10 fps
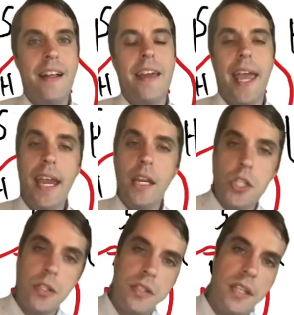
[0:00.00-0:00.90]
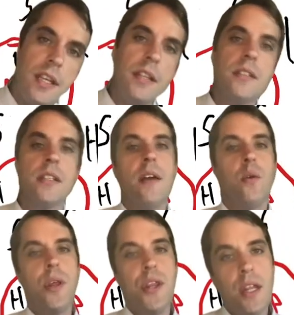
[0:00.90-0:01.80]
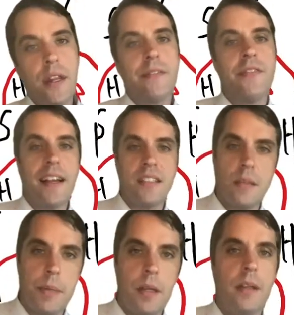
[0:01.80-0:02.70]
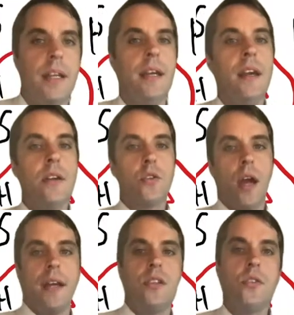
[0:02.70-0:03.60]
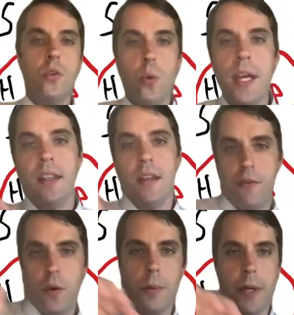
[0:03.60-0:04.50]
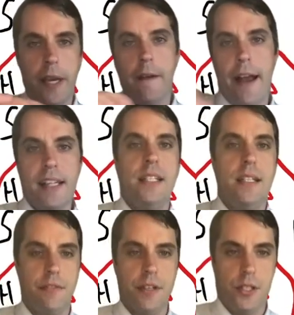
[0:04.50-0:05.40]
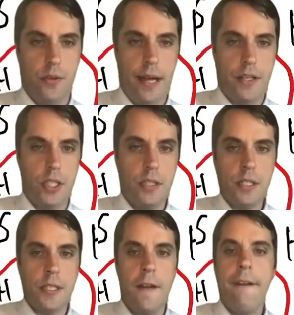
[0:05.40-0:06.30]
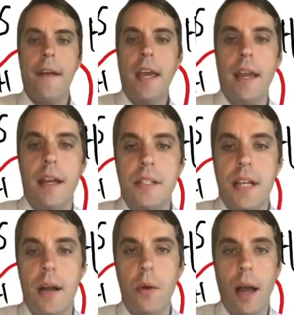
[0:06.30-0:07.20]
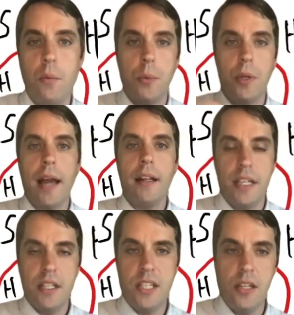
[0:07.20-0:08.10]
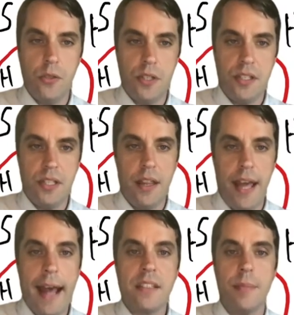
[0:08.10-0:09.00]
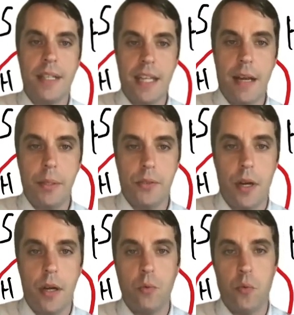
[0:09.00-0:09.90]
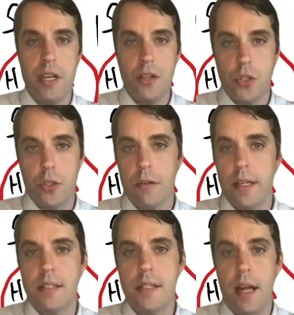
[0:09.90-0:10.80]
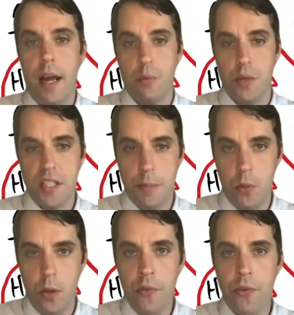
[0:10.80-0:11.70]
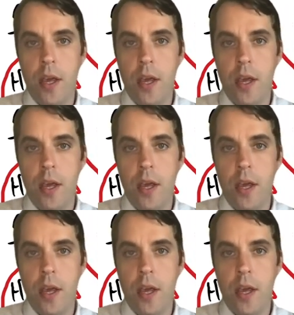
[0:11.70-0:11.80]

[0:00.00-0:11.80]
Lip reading: agencies within their flexibility trying to tweak the Affordable Care Act in different directions. And we will likely continue to see that. Some examples are reinsurance and high-risk pools.